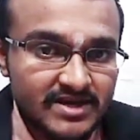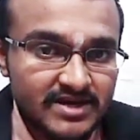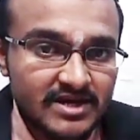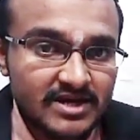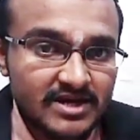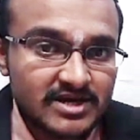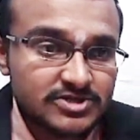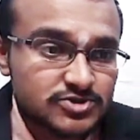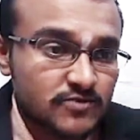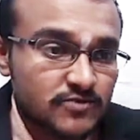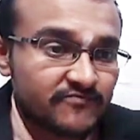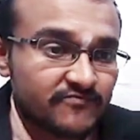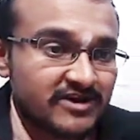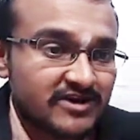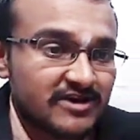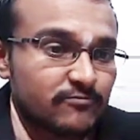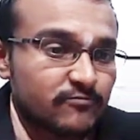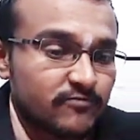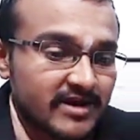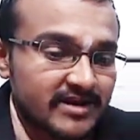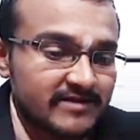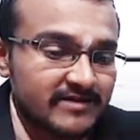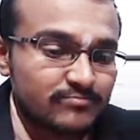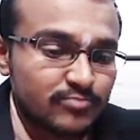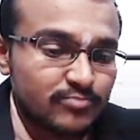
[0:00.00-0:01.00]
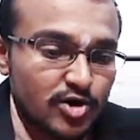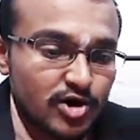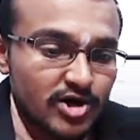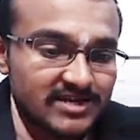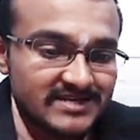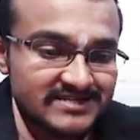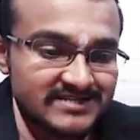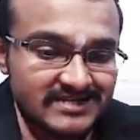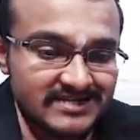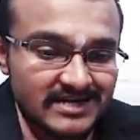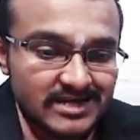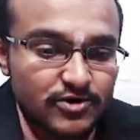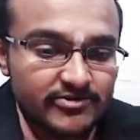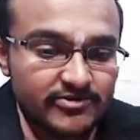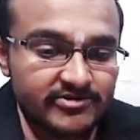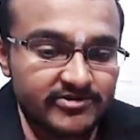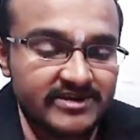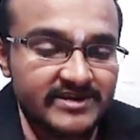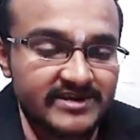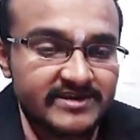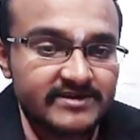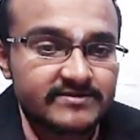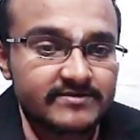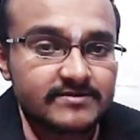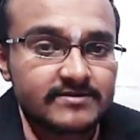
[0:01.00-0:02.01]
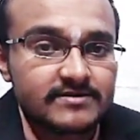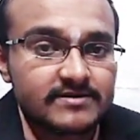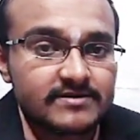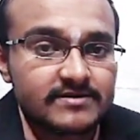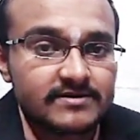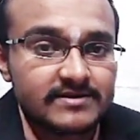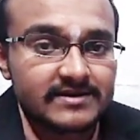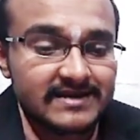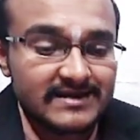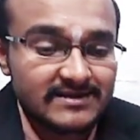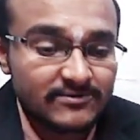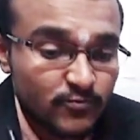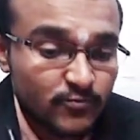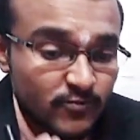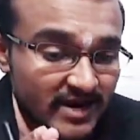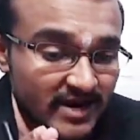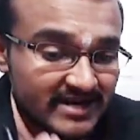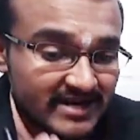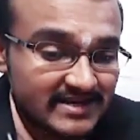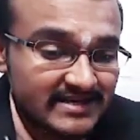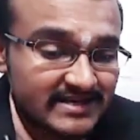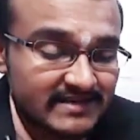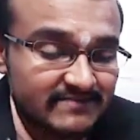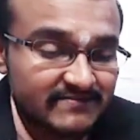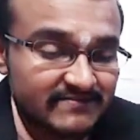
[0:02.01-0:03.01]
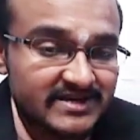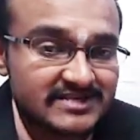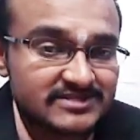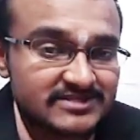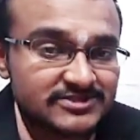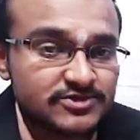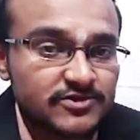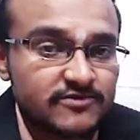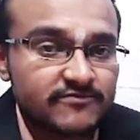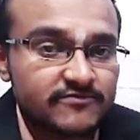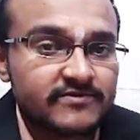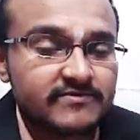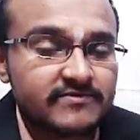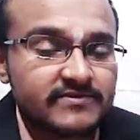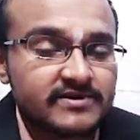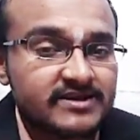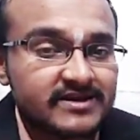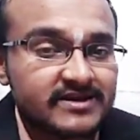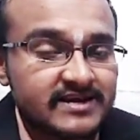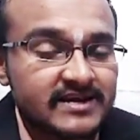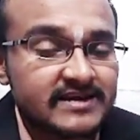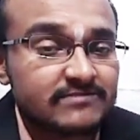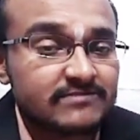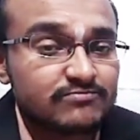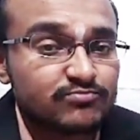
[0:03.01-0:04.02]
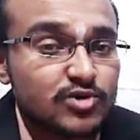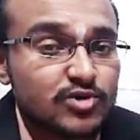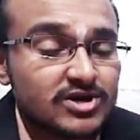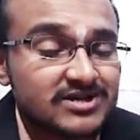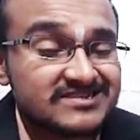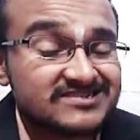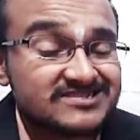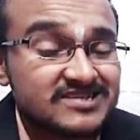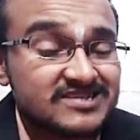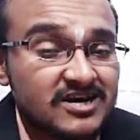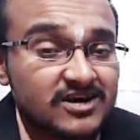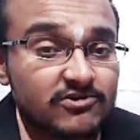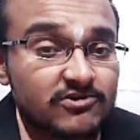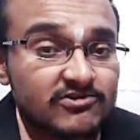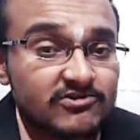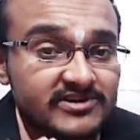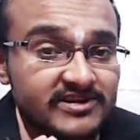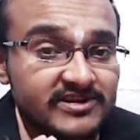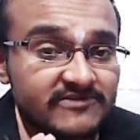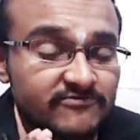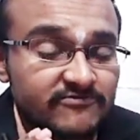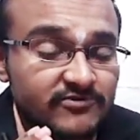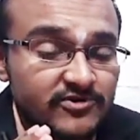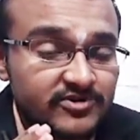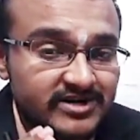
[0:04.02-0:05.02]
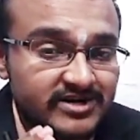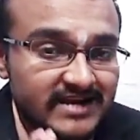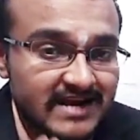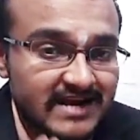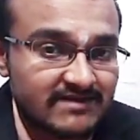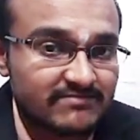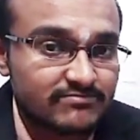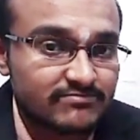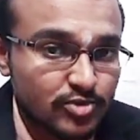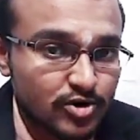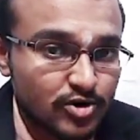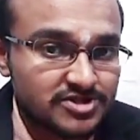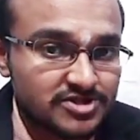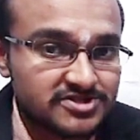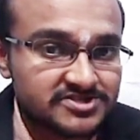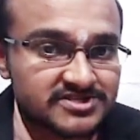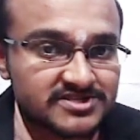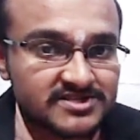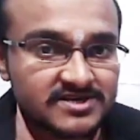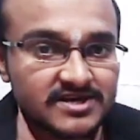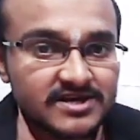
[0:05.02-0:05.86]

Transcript: So where one ball is accounting, like one image of a cricket ball is accounting for 10 balls.